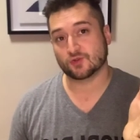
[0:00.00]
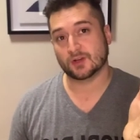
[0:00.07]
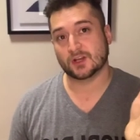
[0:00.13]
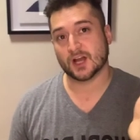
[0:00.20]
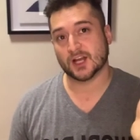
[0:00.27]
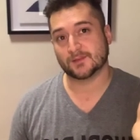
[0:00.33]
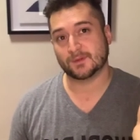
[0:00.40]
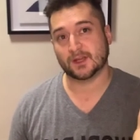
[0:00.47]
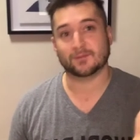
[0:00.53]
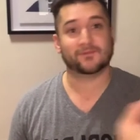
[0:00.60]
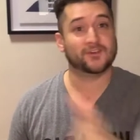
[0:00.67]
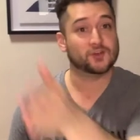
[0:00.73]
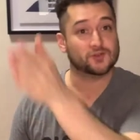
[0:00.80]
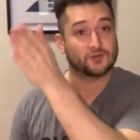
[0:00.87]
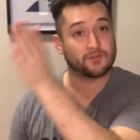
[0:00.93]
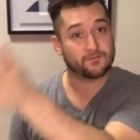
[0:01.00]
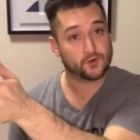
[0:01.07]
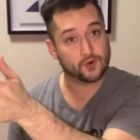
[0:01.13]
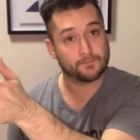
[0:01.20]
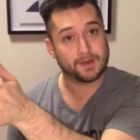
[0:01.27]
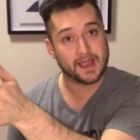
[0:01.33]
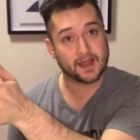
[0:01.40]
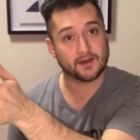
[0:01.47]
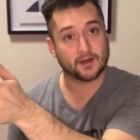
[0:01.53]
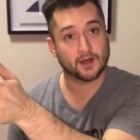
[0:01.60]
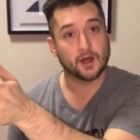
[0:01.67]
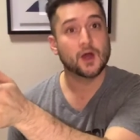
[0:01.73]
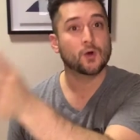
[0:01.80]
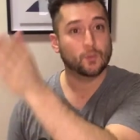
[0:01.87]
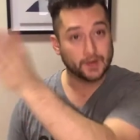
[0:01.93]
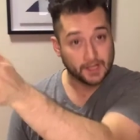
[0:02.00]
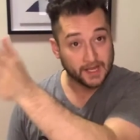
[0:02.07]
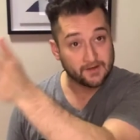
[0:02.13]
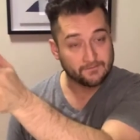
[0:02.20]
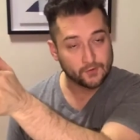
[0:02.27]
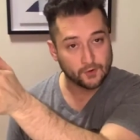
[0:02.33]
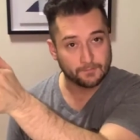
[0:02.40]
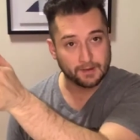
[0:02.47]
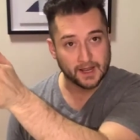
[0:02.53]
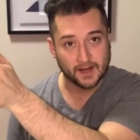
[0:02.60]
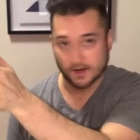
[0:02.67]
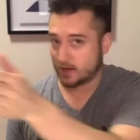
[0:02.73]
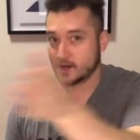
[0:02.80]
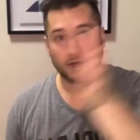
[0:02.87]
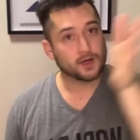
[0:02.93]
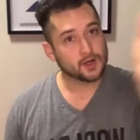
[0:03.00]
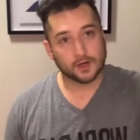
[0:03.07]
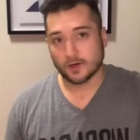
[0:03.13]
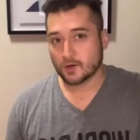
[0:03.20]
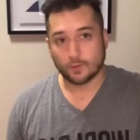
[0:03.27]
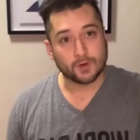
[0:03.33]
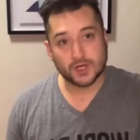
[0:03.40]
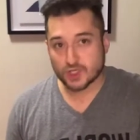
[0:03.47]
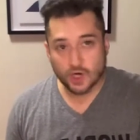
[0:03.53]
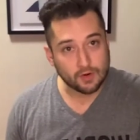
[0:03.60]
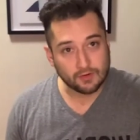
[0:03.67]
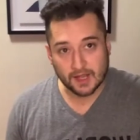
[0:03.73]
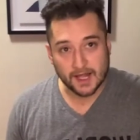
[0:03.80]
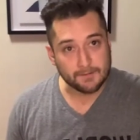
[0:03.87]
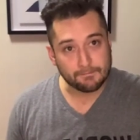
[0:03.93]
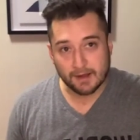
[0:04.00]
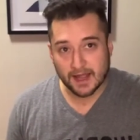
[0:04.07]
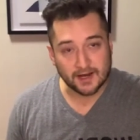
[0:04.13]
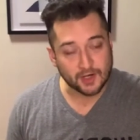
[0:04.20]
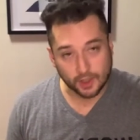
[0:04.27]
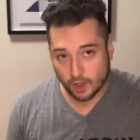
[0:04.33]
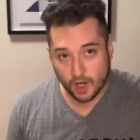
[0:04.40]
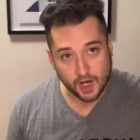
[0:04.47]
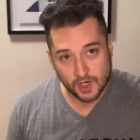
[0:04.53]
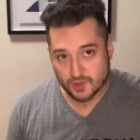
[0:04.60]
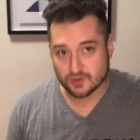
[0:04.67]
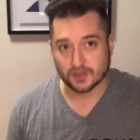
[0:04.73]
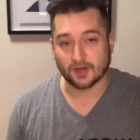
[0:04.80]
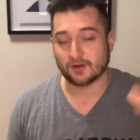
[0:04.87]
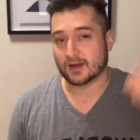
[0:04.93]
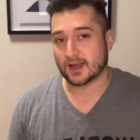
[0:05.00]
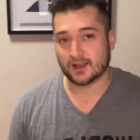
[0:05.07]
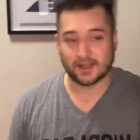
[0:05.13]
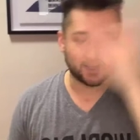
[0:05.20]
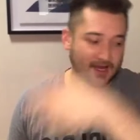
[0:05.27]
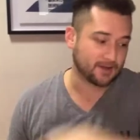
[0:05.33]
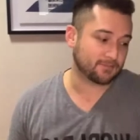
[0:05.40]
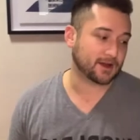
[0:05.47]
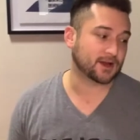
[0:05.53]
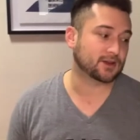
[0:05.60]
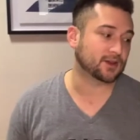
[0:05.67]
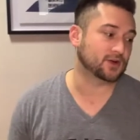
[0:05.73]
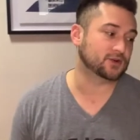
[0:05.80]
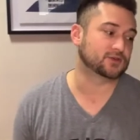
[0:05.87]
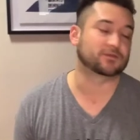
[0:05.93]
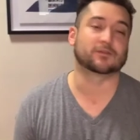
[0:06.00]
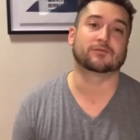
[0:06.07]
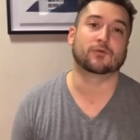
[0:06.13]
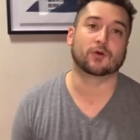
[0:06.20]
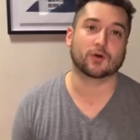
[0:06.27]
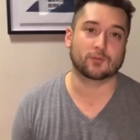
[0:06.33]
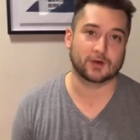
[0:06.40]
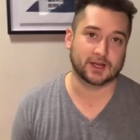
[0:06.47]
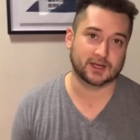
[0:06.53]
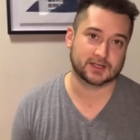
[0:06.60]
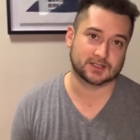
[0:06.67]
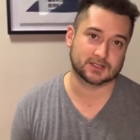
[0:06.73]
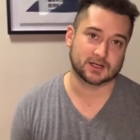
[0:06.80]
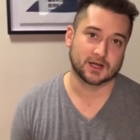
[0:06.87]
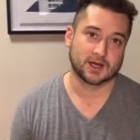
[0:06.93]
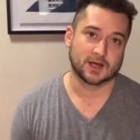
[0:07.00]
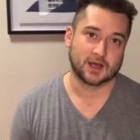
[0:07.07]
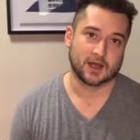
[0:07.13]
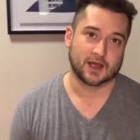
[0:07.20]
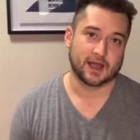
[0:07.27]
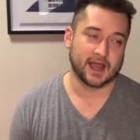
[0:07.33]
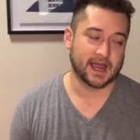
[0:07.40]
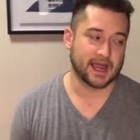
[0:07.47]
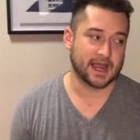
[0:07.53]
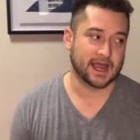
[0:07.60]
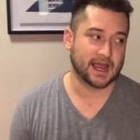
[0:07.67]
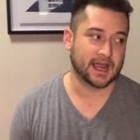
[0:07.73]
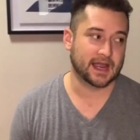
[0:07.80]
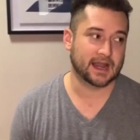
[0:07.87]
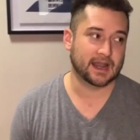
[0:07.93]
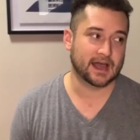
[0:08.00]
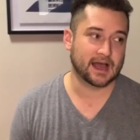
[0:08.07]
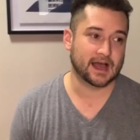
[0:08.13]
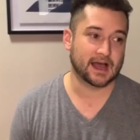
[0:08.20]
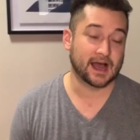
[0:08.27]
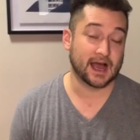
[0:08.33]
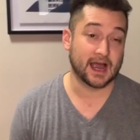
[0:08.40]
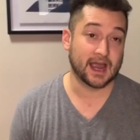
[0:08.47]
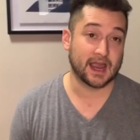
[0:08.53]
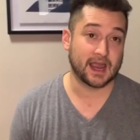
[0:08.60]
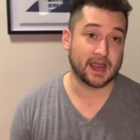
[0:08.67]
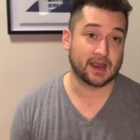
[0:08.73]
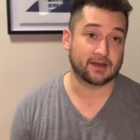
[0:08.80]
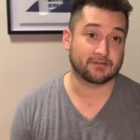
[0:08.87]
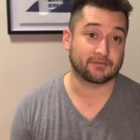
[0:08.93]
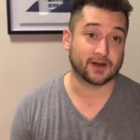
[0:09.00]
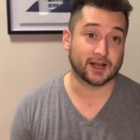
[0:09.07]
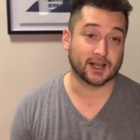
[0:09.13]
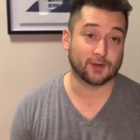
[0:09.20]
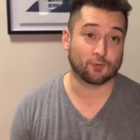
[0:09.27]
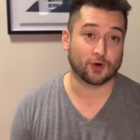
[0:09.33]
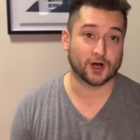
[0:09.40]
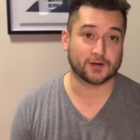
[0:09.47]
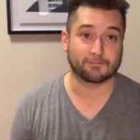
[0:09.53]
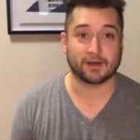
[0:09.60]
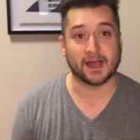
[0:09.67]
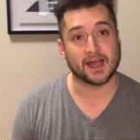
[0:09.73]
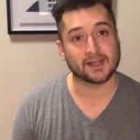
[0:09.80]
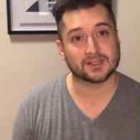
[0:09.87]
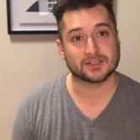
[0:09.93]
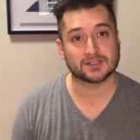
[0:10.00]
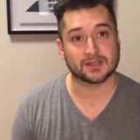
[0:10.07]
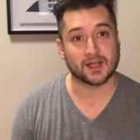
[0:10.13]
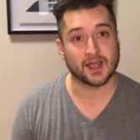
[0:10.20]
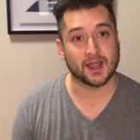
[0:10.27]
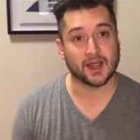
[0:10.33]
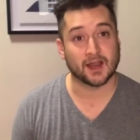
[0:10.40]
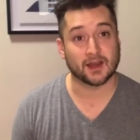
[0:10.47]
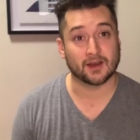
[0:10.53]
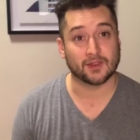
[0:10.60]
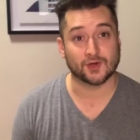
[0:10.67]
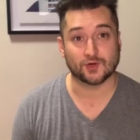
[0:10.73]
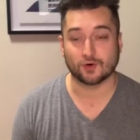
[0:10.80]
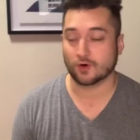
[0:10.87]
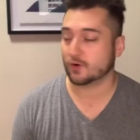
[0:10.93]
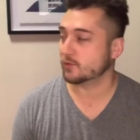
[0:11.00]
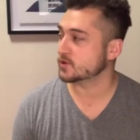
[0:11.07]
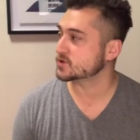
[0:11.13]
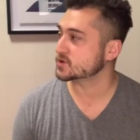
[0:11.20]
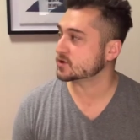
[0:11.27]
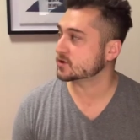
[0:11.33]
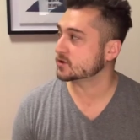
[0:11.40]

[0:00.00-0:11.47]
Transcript: not to be confused with Food Panda. We like Food Panda. We don't like Panda Laundry, okay? They kept my clothes for four weeks, and I finally walked past, and the door was